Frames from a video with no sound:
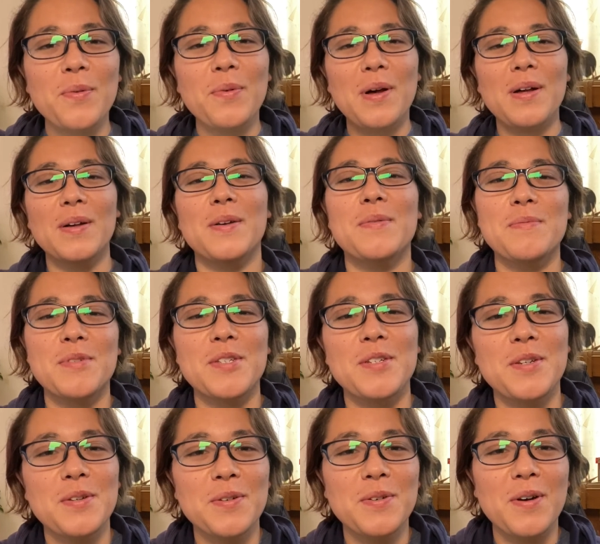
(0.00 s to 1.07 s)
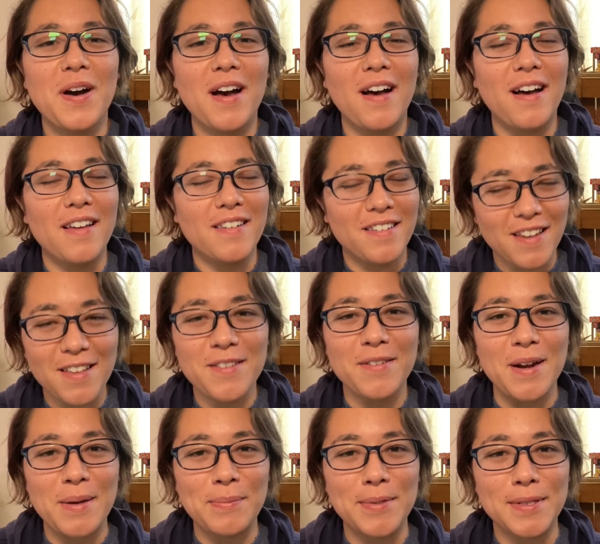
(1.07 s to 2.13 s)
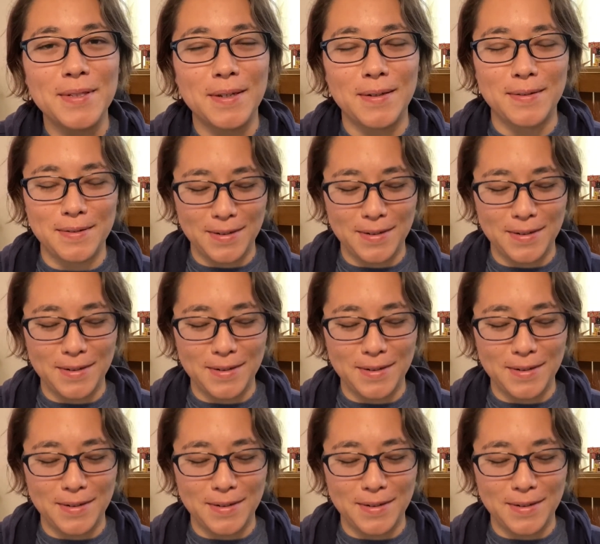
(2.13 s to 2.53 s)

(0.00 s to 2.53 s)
welcome to another episode